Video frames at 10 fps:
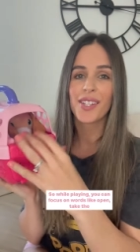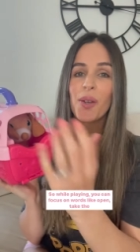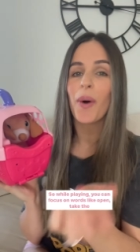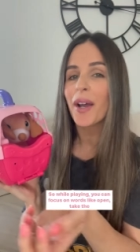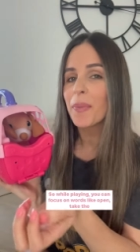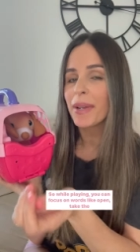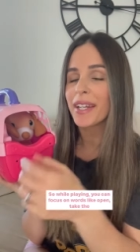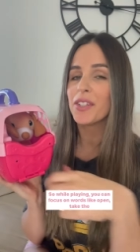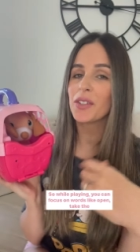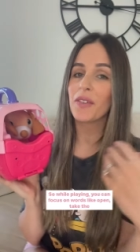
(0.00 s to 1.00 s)
So while
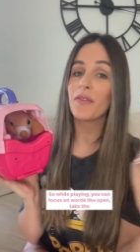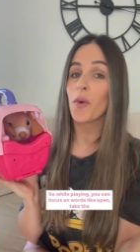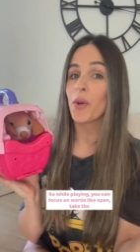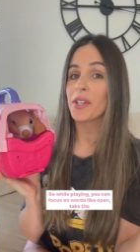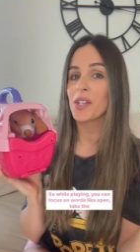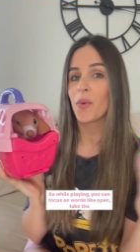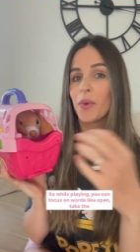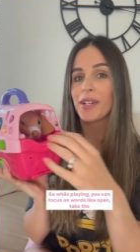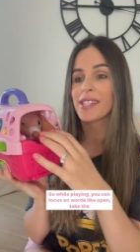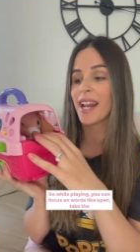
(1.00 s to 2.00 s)
playing, you can focus on
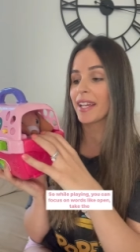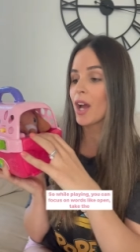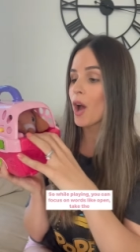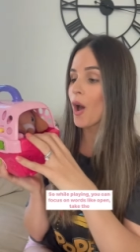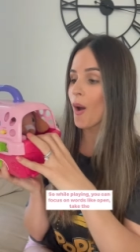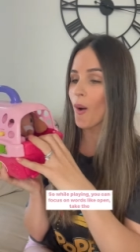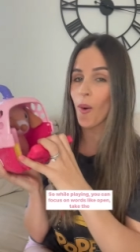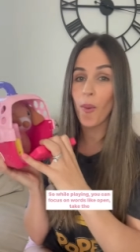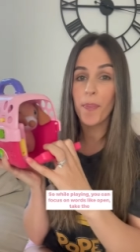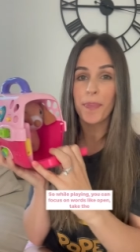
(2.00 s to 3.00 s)
words like
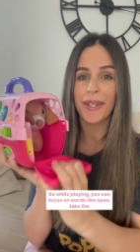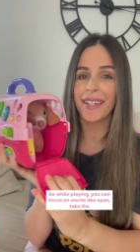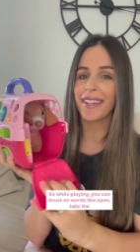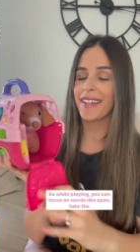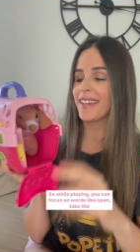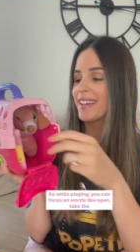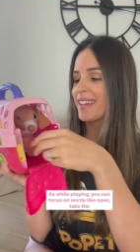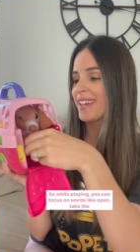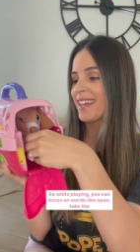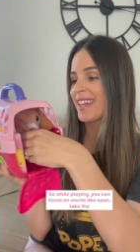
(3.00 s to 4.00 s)
open,
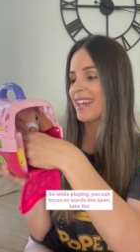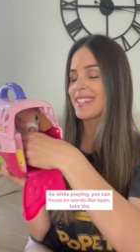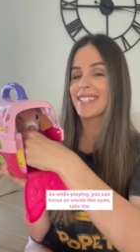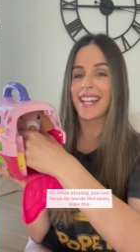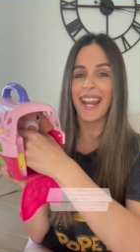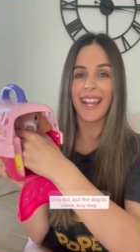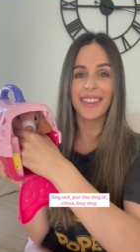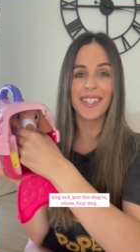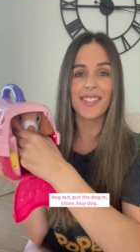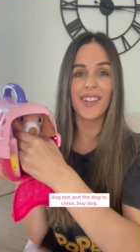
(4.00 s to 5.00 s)

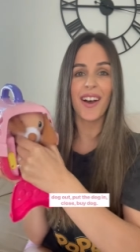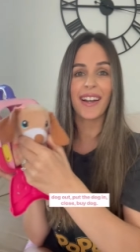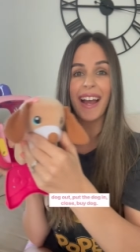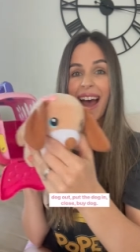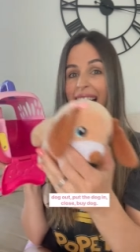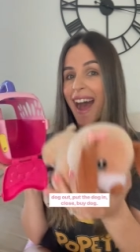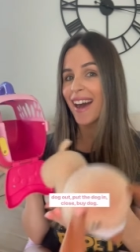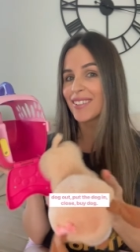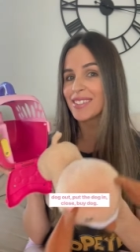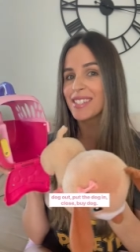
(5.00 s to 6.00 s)
take the dog
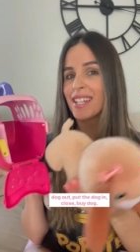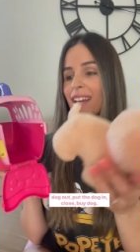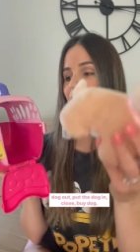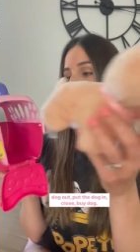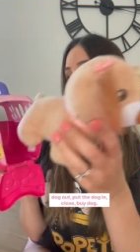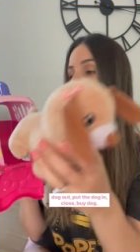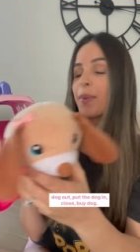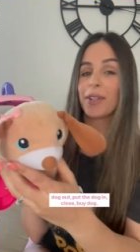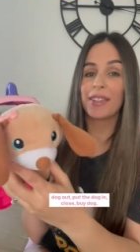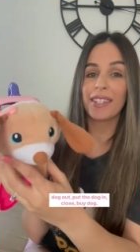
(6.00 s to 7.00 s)
out,
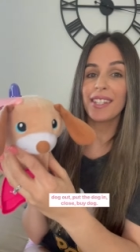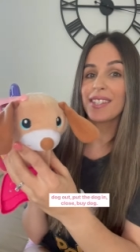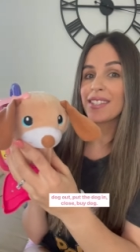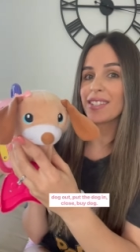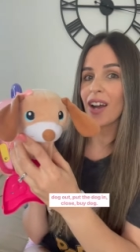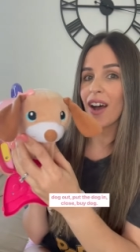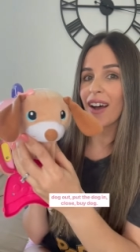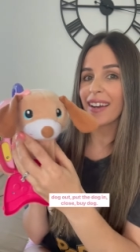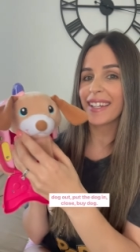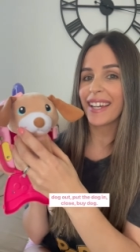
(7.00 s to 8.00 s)
put the
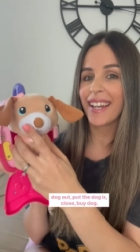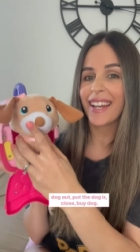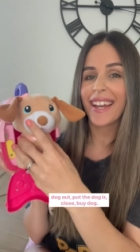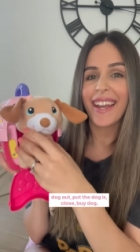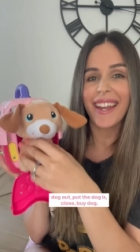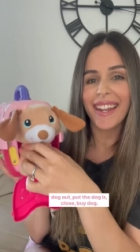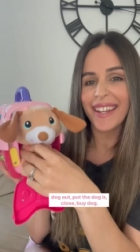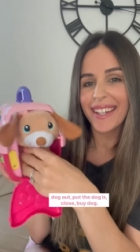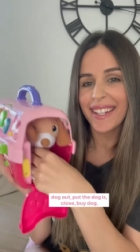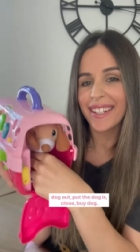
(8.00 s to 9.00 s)
dog
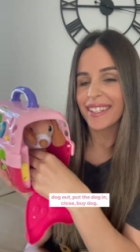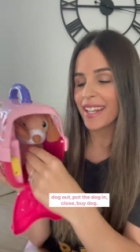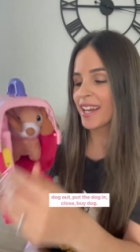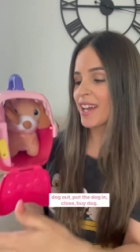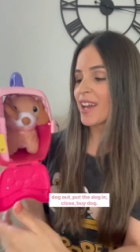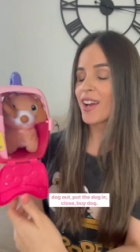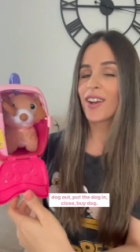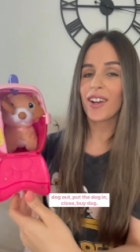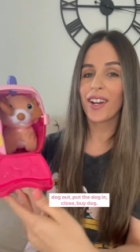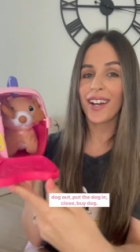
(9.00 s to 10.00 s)
in,
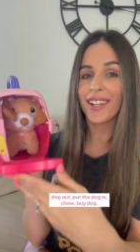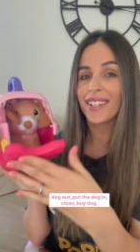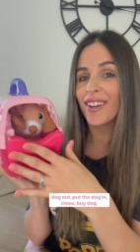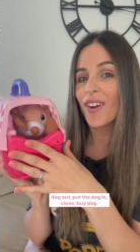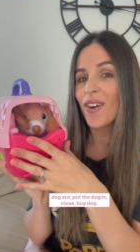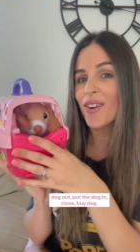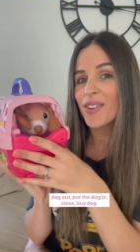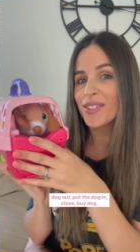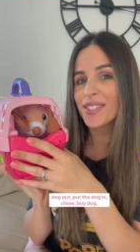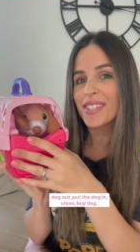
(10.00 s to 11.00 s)

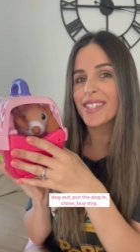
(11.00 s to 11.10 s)
close